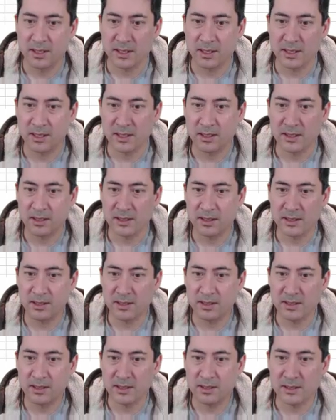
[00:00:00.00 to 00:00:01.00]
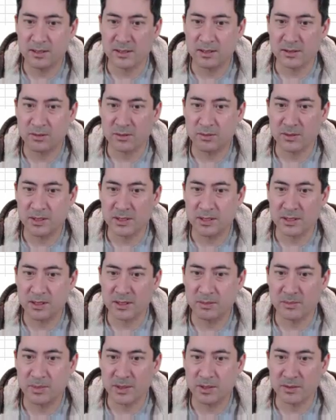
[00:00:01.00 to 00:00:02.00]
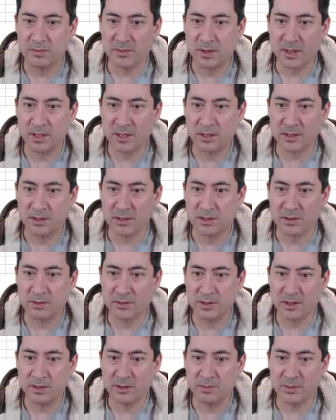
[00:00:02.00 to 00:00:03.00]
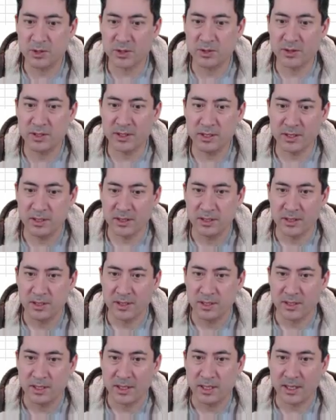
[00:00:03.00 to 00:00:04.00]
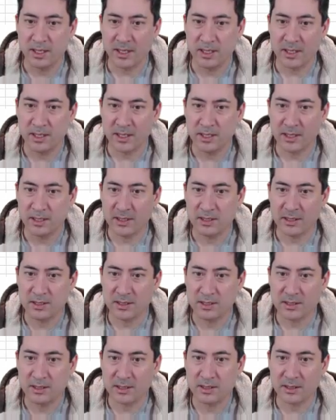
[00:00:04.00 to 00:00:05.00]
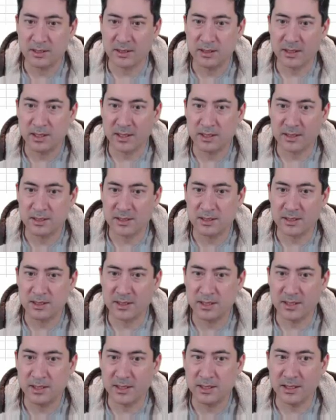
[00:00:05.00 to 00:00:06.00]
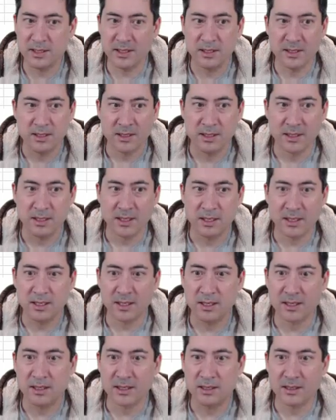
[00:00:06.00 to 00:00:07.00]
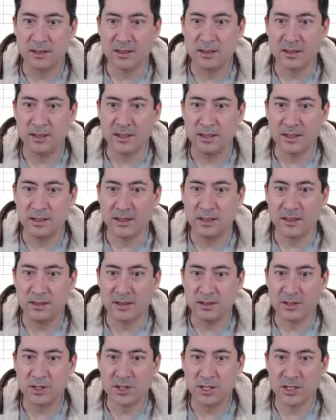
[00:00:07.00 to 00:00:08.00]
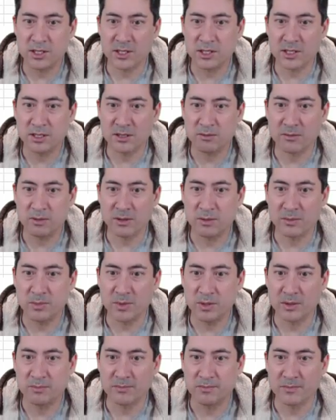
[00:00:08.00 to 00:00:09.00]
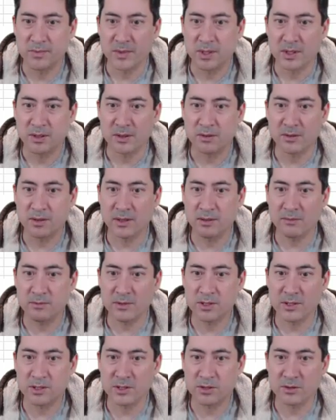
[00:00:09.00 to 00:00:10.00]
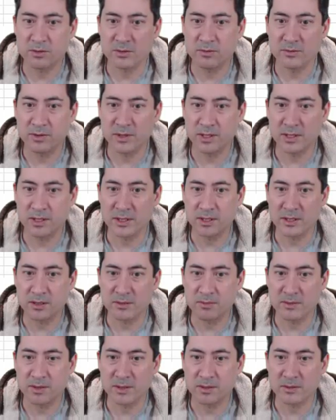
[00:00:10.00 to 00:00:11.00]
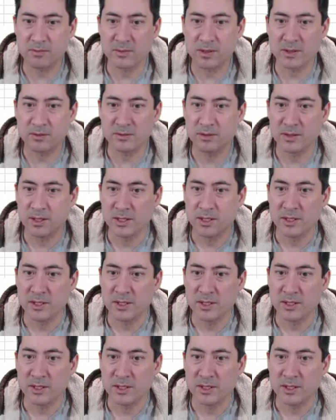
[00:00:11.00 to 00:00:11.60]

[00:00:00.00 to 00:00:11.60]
Uh, then there's always a little bit of uh, stoichiometry. And lastly, uh, the change in equilibrium, all right, which is sort of linked to this one as well.